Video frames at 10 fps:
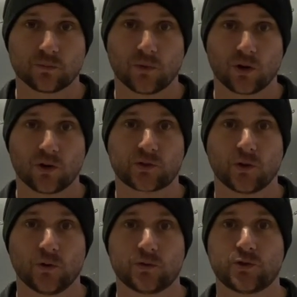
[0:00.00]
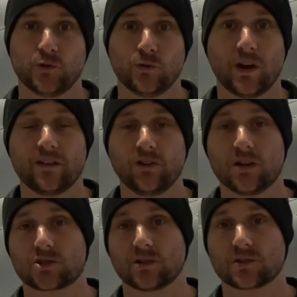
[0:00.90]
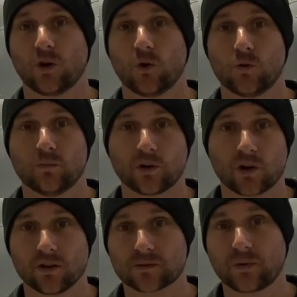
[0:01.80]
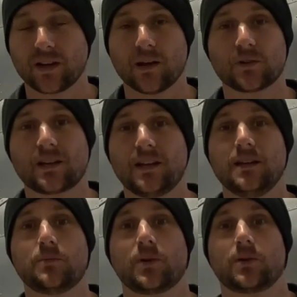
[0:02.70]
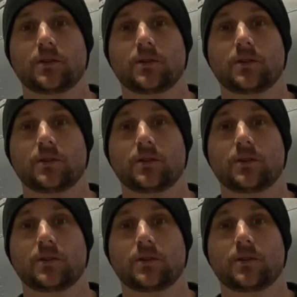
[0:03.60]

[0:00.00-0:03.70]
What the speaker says: but also to aviation as a whole, because being able to keep